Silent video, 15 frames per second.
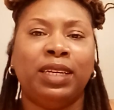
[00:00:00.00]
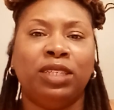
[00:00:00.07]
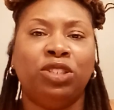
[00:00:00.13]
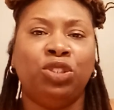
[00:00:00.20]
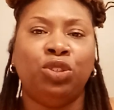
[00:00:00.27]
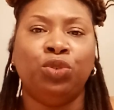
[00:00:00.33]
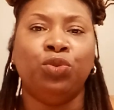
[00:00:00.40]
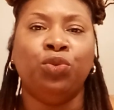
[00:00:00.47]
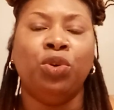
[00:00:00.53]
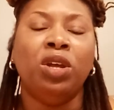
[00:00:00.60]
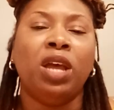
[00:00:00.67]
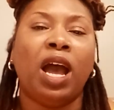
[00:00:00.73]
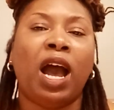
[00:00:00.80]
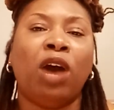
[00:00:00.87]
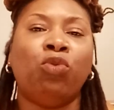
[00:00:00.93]
into
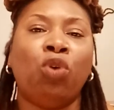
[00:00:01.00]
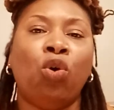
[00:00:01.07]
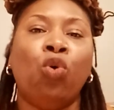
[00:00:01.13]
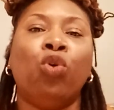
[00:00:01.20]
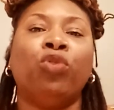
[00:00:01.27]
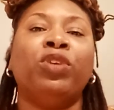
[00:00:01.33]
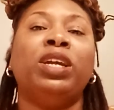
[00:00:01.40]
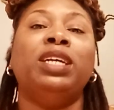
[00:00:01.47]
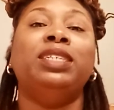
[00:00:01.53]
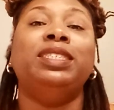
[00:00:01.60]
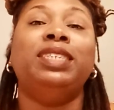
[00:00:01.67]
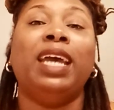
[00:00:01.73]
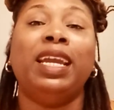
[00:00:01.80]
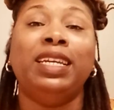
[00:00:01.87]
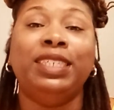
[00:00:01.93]
our
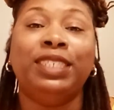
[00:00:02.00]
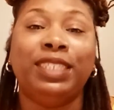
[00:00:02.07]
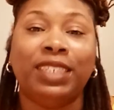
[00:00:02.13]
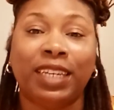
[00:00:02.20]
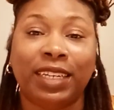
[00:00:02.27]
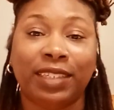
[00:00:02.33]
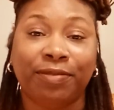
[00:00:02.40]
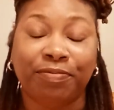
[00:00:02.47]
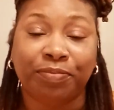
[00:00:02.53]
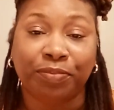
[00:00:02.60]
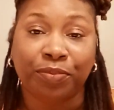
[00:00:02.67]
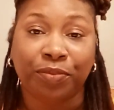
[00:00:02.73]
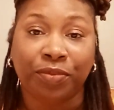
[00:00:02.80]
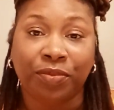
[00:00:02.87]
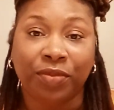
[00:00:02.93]

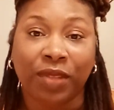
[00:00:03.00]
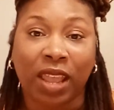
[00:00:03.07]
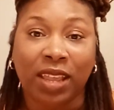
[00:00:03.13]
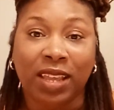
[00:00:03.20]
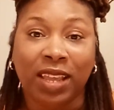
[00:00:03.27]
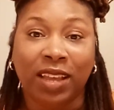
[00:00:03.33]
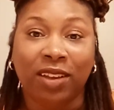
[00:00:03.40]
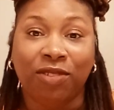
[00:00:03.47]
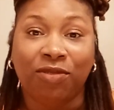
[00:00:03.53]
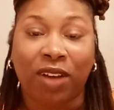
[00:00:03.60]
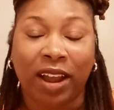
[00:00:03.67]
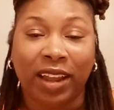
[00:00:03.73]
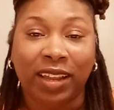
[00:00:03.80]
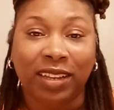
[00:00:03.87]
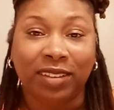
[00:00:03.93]
orientation,
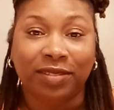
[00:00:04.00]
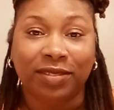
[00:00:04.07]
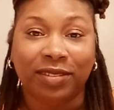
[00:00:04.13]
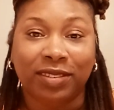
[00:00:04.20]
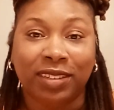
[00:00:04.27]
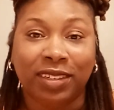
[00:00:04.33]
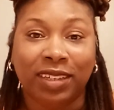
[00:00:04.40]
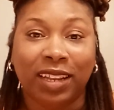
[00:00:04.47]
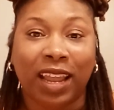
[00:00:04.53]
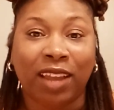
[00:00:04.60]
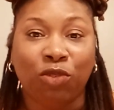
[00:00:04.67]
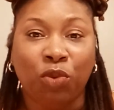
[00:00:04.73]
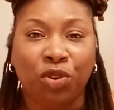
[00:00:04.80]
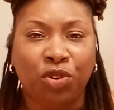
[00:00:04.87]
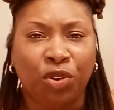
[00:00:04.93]
right?
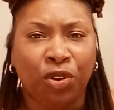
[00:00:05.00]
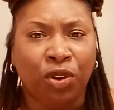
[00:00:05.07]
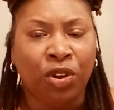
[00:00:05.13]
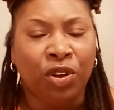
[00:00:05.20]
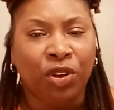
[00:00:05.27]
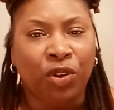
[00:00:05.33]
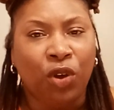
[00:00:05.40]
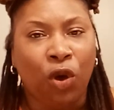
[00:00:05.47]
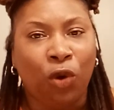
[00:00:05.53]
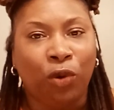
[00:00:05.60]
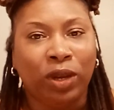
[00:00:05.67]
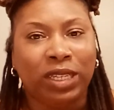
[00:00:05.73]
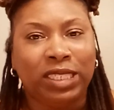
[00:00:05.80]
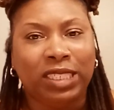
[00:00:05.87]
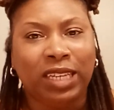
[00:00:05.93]
Like when you're
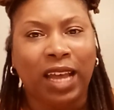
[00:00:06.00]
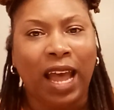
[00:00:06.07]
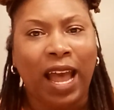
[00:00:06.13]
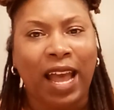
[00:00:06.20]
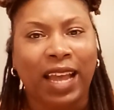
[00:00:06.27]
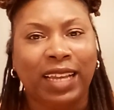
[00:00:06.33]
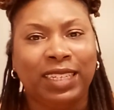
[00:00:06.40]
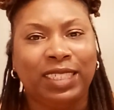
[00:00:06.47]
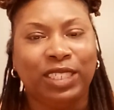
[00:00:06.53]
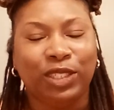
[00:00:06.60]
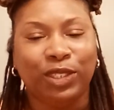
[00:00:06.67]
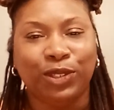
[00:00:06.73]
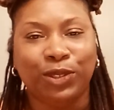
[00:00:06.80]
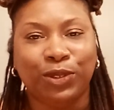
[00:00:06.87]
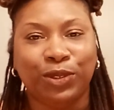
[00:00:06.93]
going to high
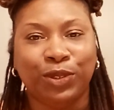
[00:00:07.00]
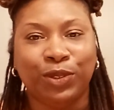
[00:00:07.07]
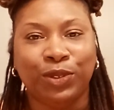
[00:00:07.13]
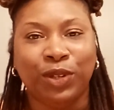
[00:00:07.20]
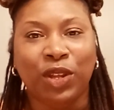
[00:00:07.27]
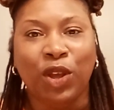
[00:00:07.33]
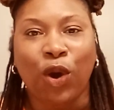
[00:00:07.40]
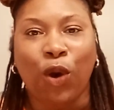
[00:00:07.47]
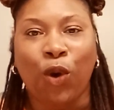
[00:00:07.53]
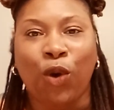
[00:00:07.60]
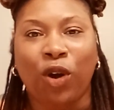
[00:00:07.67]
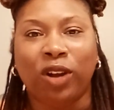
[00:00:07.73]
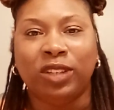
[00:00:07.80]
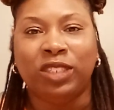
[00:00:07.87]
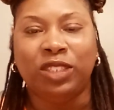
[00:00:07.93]
school
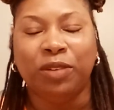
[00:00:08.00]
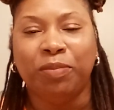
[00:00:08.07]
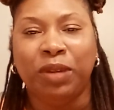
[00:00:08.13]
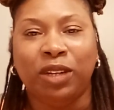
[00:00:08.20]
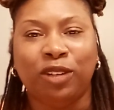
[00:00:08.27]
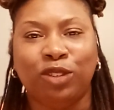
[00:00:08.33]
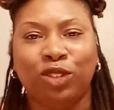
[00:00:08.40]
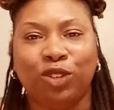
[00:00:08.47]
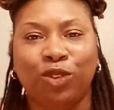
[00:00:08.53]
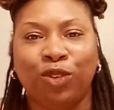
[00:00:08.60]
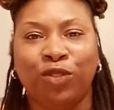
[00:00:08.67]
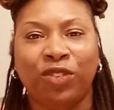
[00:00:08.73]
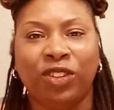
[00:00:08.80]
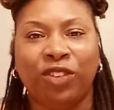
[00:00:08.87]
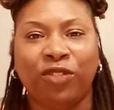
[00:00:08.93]
or to middle
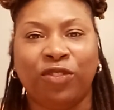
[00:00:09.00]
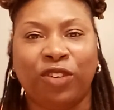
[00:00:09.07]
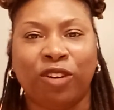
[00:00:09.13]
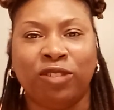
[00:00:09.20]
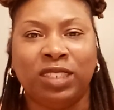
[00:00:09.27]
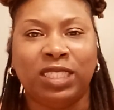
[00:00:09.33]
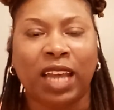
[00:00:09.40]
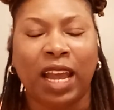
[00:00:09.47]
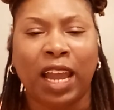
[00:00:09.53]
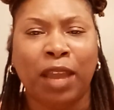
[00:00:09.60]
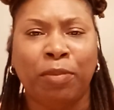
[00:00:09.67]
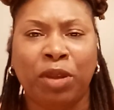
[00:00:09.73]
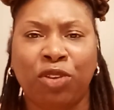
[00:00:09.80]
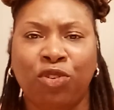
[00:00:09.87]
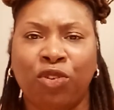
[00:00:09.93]
school for the first
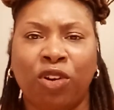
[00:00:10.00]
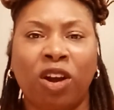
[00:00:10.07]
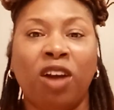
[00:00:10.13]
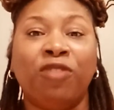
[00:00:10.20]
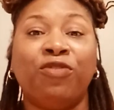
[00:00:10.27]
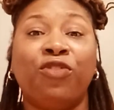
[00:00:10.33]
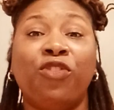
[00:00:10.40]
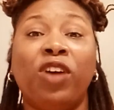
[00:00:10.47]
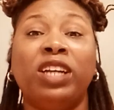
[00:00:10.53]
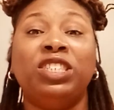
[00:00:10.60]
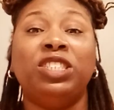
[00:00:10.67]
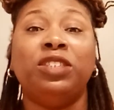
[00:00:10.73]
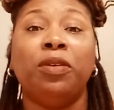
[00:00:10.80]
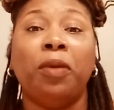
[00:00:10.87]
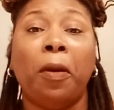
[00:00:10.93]
time and you're a
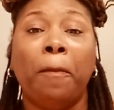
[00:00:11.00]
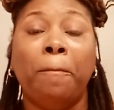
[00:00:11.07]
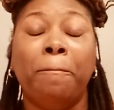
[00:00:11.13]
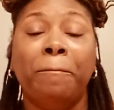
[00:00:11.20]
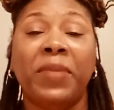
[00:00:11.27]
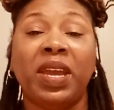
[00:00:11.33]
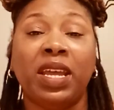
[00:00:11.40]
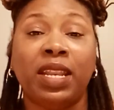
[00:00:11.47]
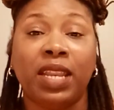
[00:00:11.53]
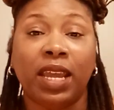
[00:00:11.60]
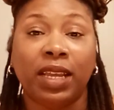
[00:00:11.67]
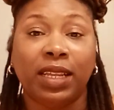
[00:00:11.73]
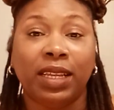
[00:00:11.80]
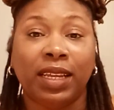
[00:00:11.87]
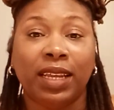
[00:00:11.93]
freshman,